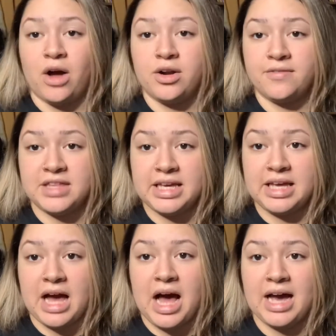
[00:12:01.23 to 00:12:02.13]
of the
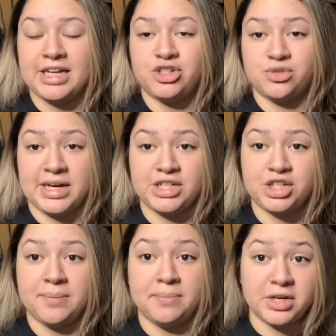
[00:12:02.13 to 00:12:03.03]

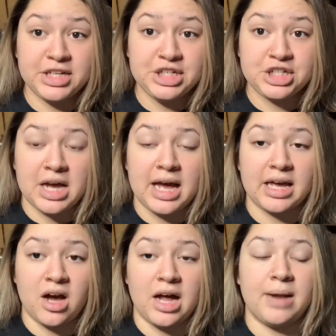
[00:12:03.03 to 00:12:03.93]
hydrangea bush, I
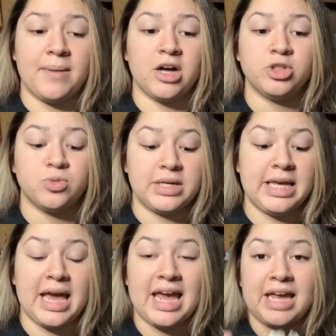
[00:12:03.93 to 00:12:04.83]
got about
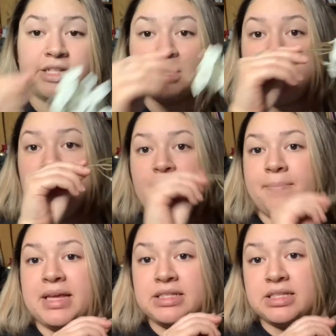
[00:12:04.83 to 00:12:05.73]
28
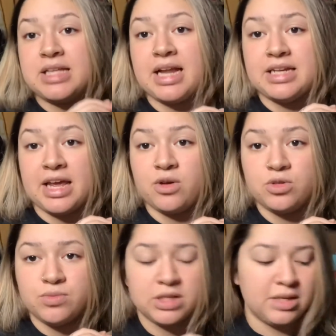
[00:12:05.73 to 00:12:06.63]
pieces that dangled
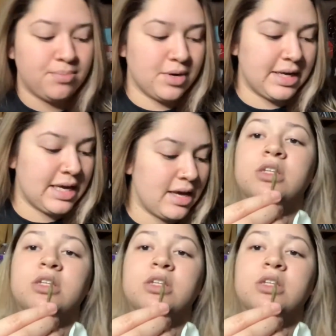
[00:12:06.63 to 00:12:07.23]
really pretty.